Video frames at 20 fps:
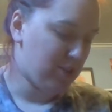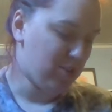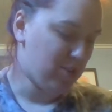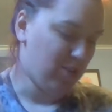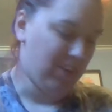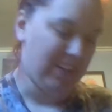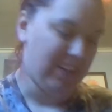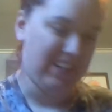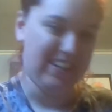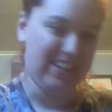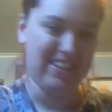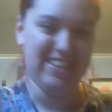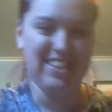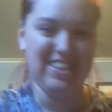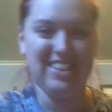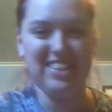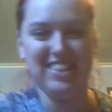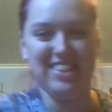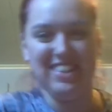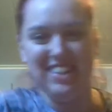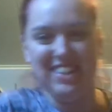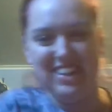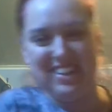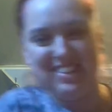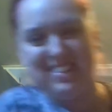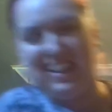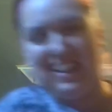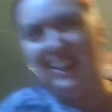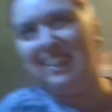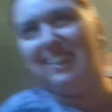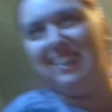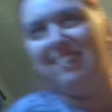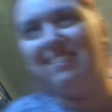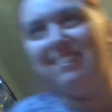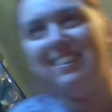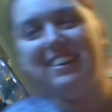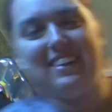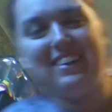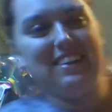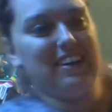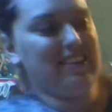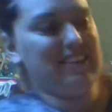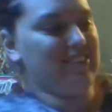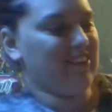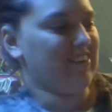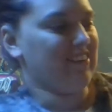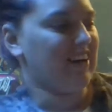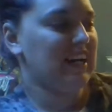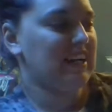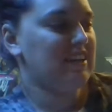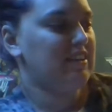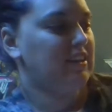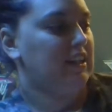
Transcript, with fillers: 26. I know that's a lot.